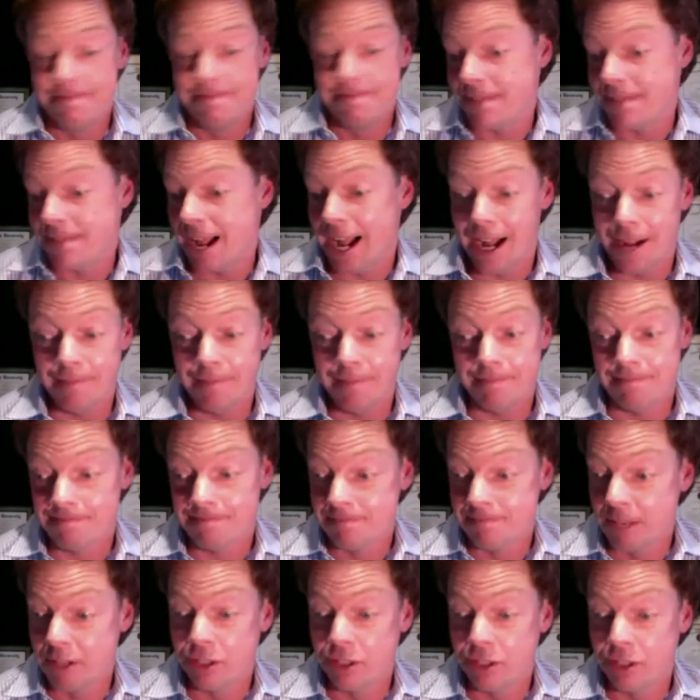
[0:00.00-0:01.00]
Um,
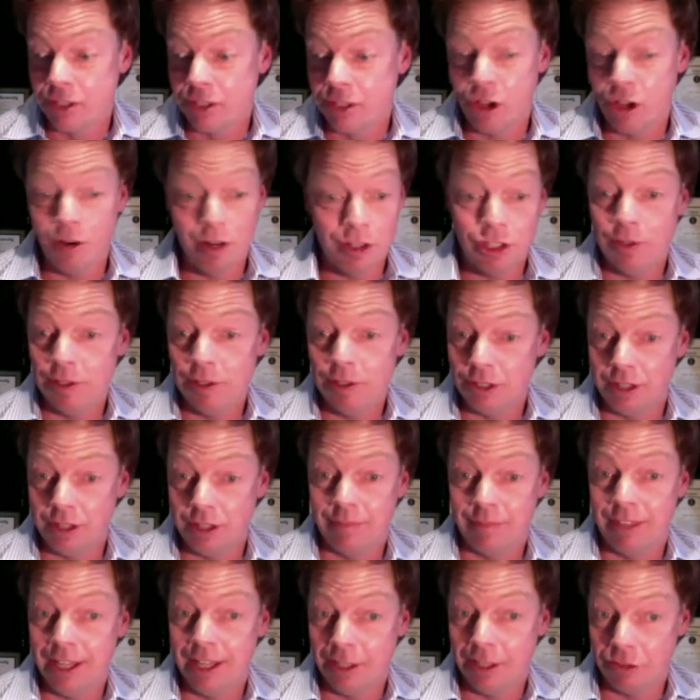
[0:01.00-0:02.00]
Sony's doing
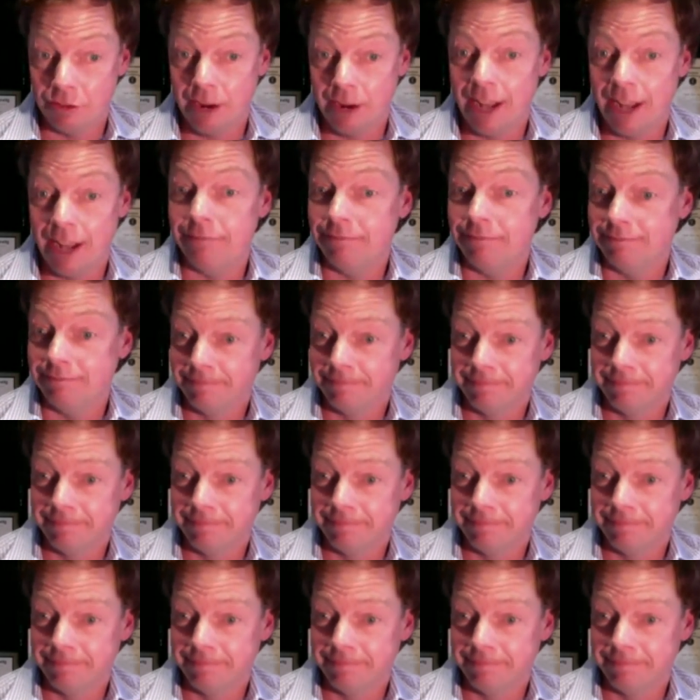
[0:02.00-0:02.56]
some things right.